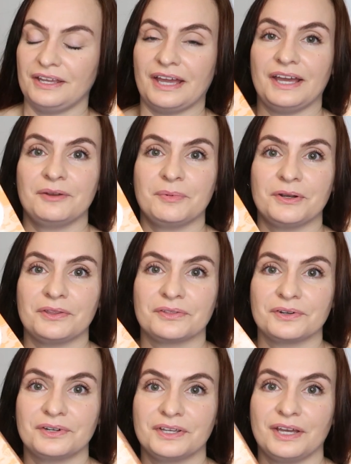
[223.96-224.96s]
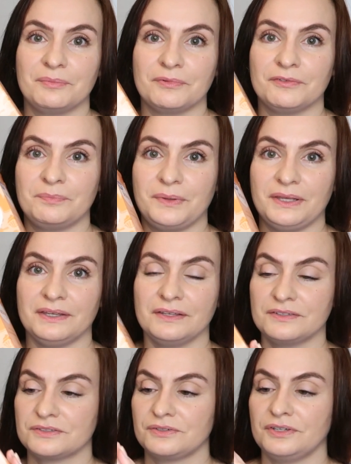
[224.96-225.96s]
add about a 1/3 cup of baking
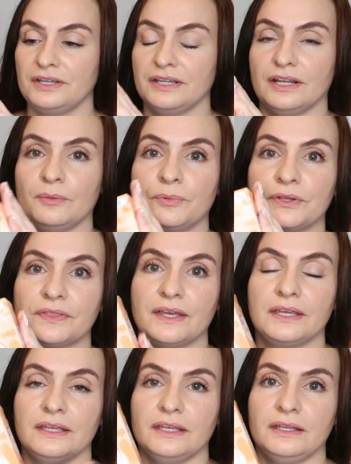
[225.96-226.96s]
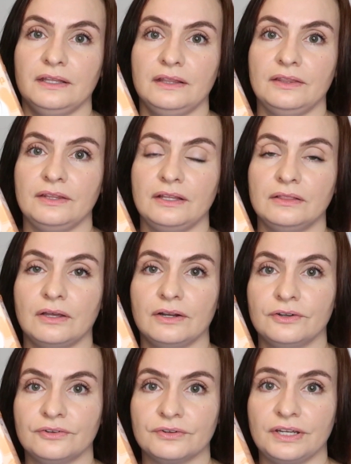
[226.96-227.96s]
soda, and I'll put that in the
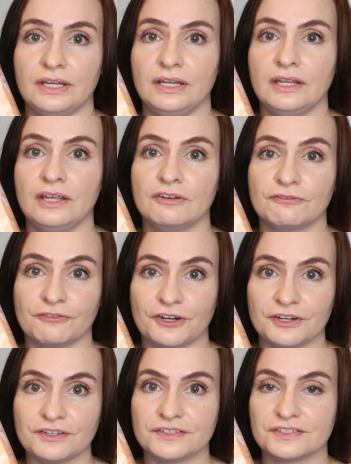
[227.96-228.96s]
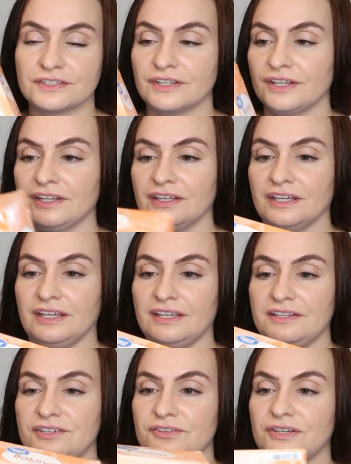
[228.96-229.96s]
laundry first.
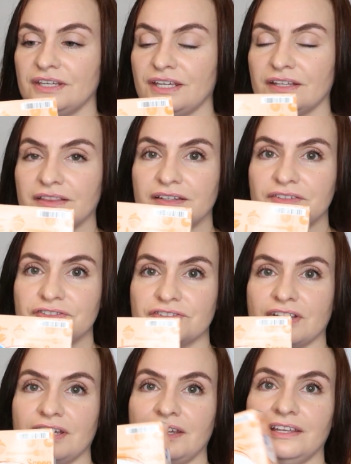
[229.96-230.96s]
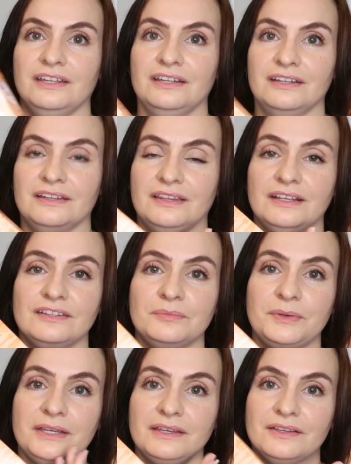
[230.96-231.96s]
And you can get these giant things of
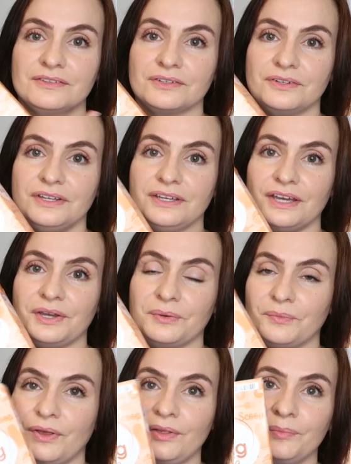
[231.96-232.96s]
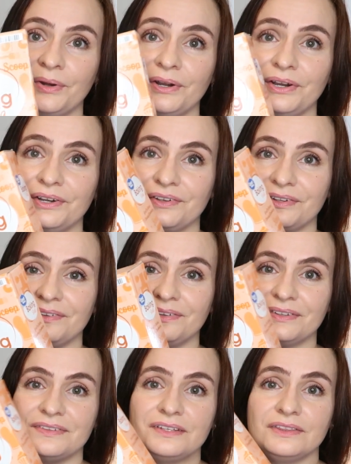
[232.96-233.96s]
baking soda at Walmart. As you
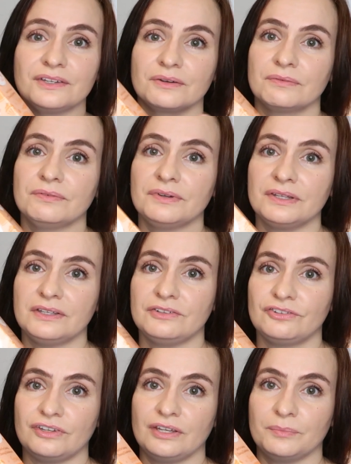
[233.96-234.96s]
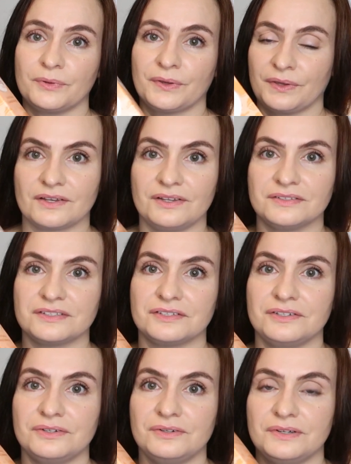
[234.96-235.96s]
can see, they're really cheap. This
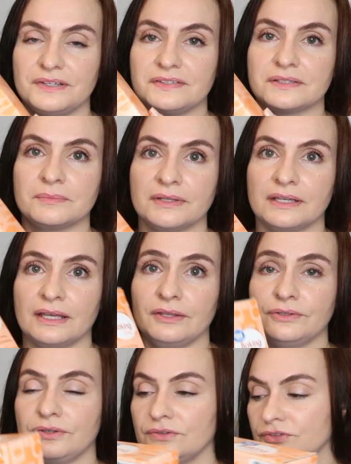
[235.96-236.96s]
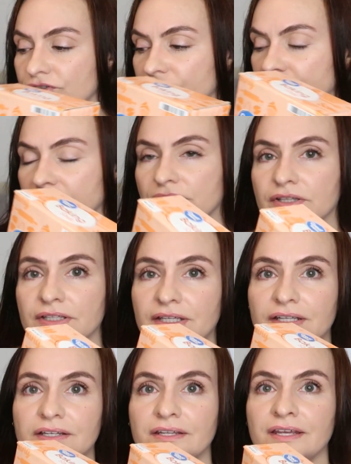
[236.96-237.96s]
also is something I'll use to
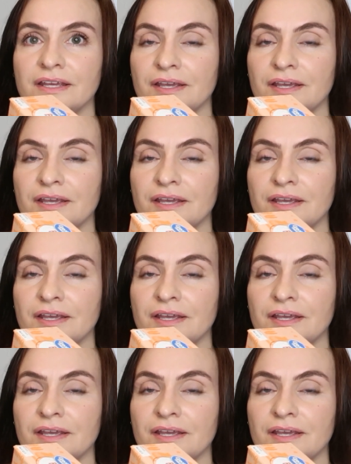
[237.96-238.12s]
clean